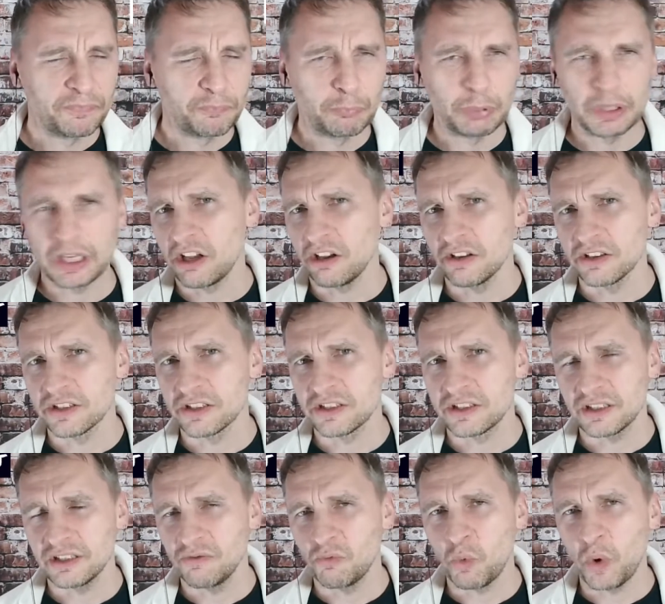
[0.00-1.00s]

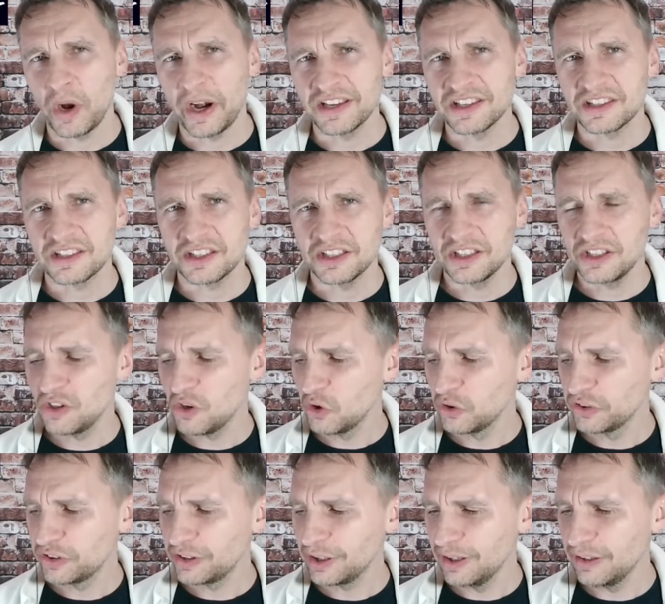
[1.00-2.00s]
Because what I see
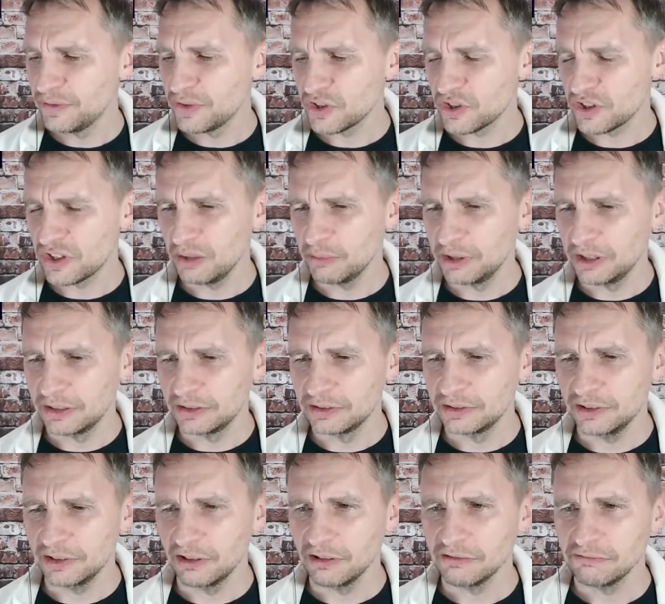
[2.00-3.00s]
on television, I mean,
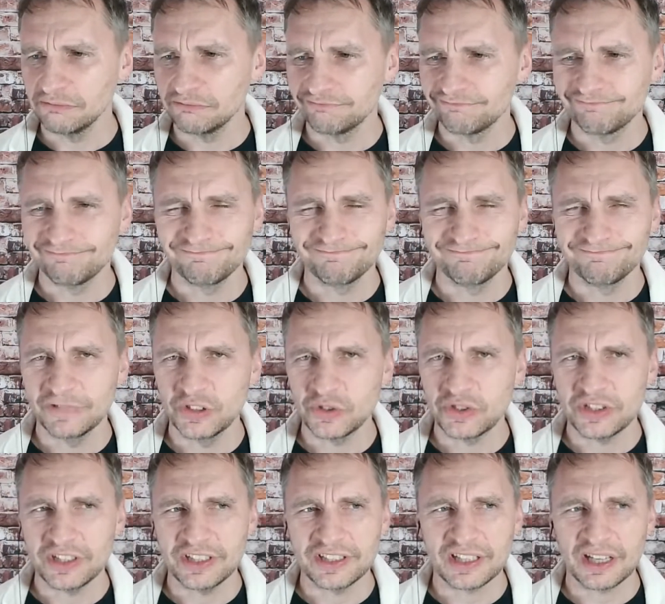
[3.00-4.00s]
you
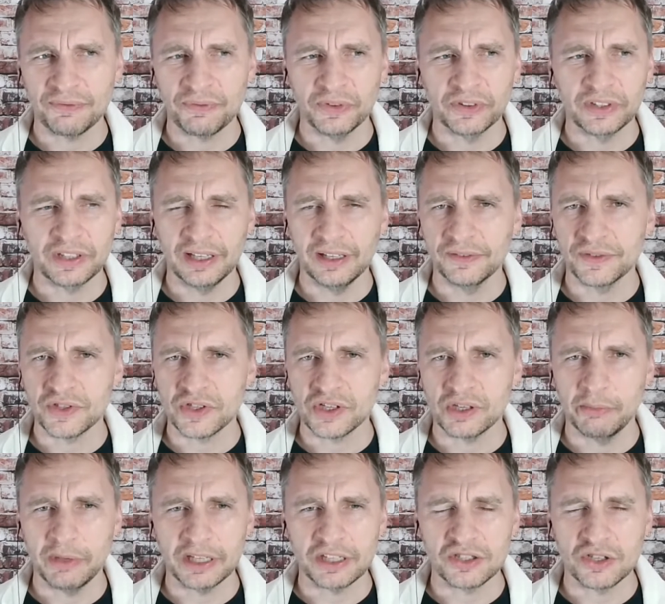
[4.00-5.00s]
see stuff on television that
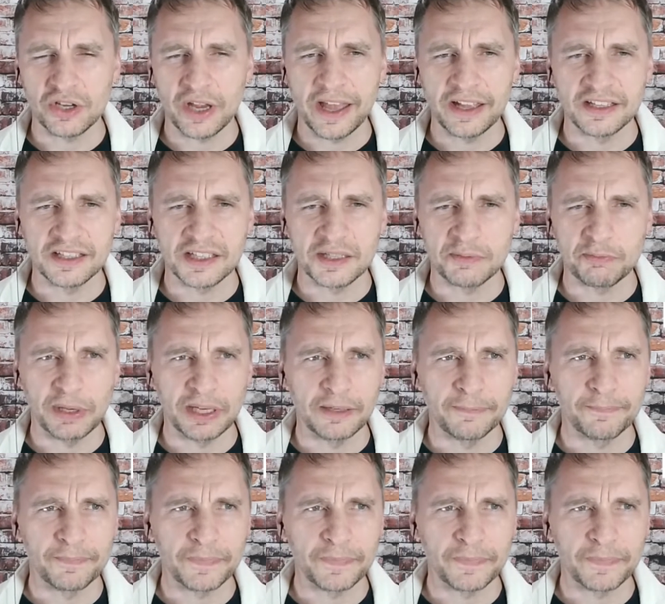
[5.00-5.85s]
makes your head spin.